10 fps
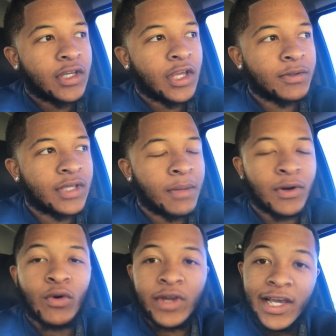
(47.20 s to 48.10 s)
You know what I'm saying? I'm
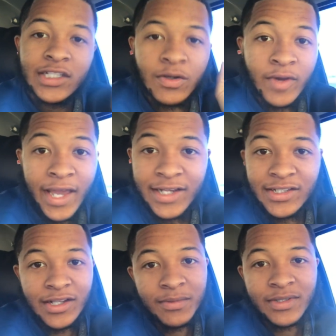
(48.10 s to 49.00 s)
gonna catch her
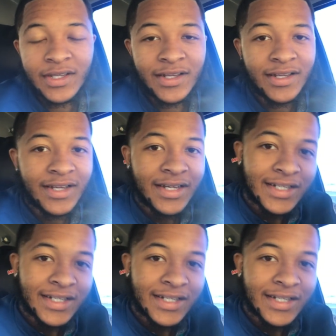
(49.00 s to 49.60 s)
reaction, you know what I'm saying?